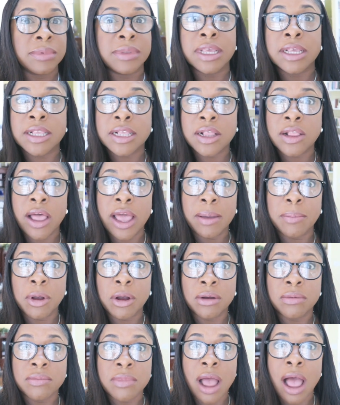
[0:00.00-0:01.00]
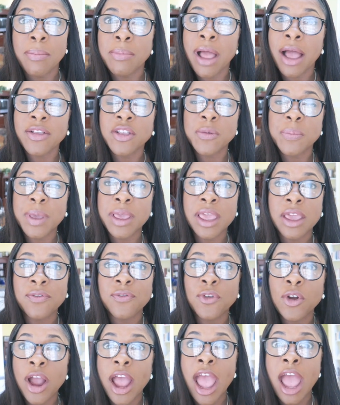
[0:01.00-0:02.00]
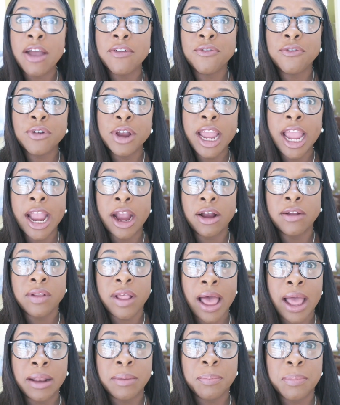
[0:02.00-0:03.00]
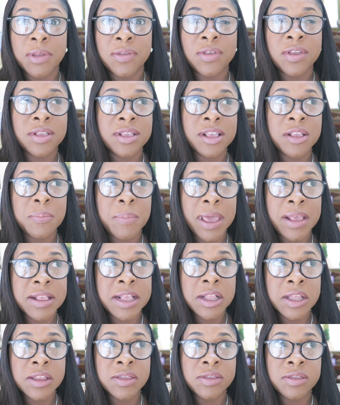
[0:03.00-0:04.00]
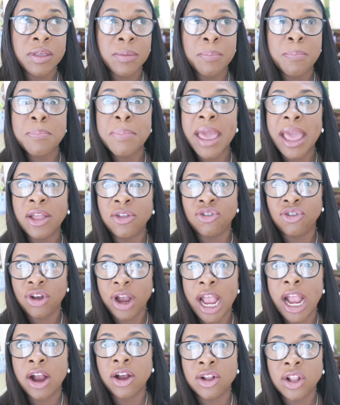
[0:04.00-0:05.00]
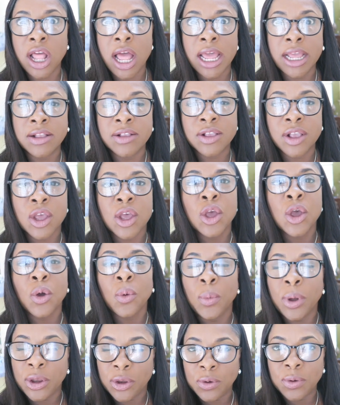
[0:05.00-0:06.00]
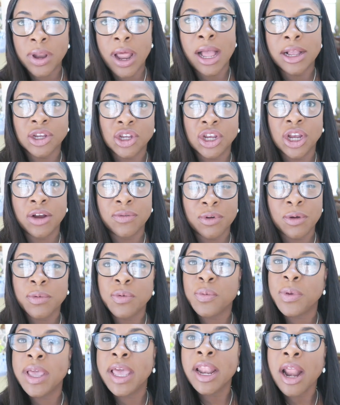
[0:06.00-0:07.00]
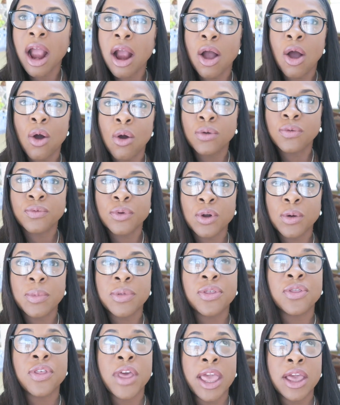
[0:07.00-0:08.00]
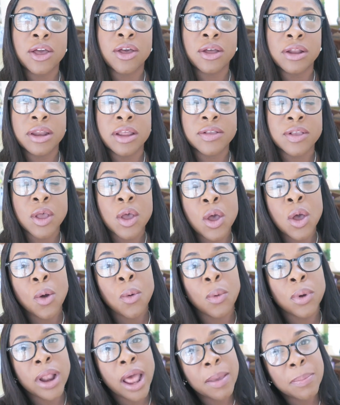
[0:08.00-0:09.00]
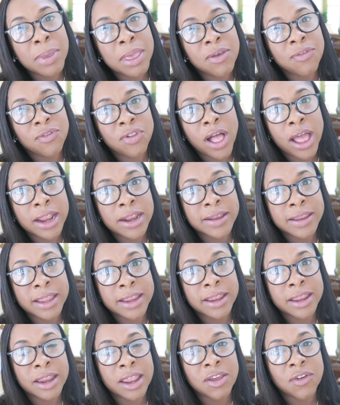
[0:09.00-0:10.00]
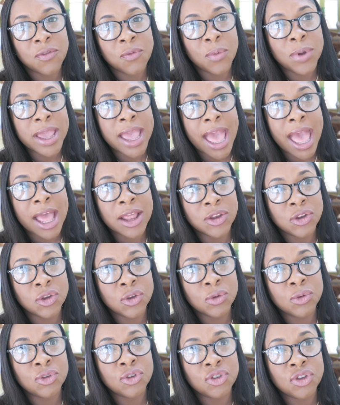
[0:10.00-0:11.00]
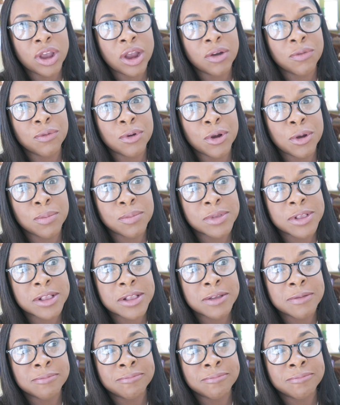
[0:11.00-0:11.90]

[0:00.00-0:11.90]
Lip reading: disclaimer, I'm not speaking for every airline, but this is basically the major airlines. We do not share rooms. We get our own room, thank goodness. Would I be a flight attendant if we had to share rooms?